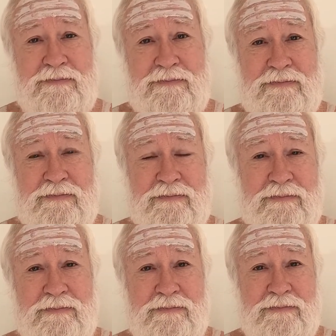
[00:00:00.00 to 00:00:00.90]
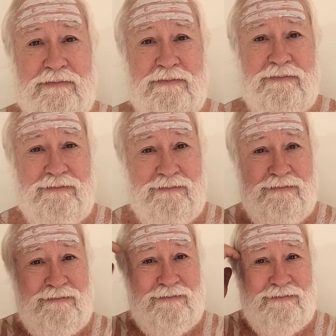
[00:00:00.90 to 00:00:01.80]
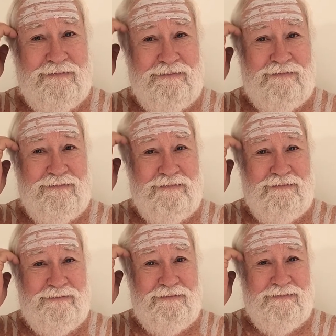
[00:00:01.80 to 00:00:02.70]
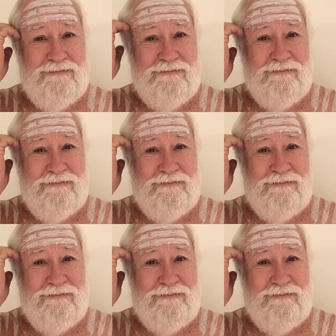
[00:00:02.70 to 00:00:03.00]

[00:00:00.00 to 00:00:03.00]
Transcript: (silence)